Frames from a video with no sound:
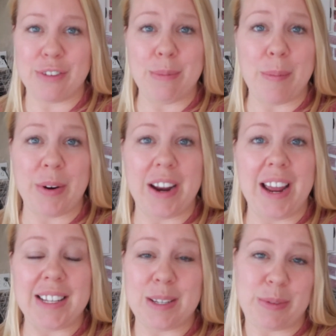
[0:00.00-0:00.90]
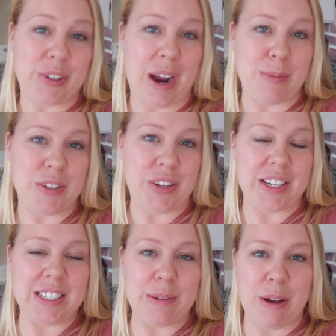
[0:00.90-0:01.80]
Remember, hit subscribe so you
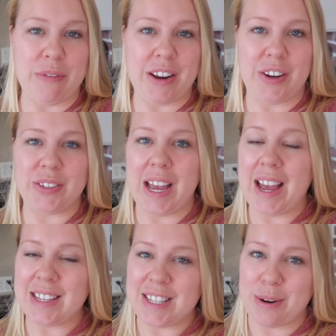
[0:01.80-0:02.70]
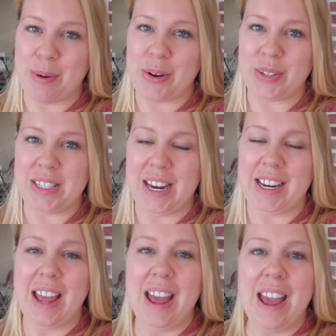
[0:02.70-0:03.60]
can see my videos as they're
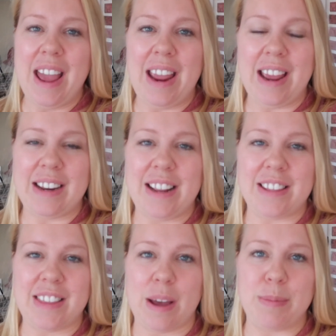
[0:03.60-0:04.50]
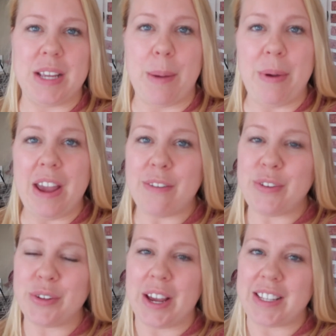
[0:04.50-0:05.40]
posting, and hit the thumbs up if
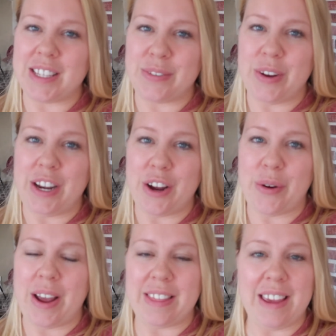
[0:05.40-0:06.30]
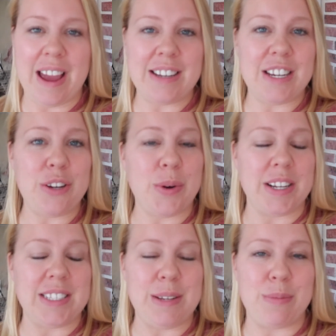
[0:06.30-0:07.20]
you like this video at the end and you
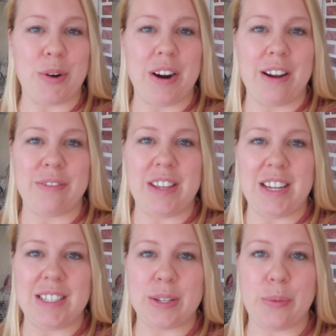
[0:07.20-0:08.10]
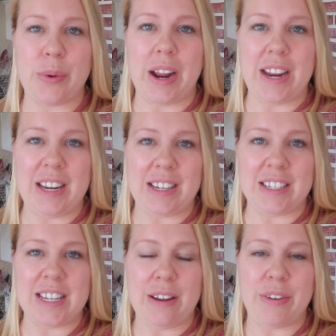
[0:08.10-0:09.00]
want to see more of these what I eat in
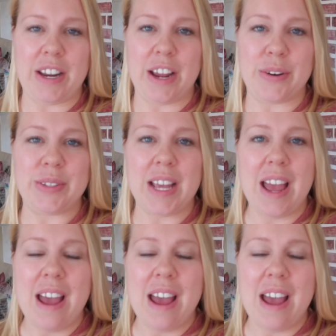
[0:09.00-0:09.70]
a day videos.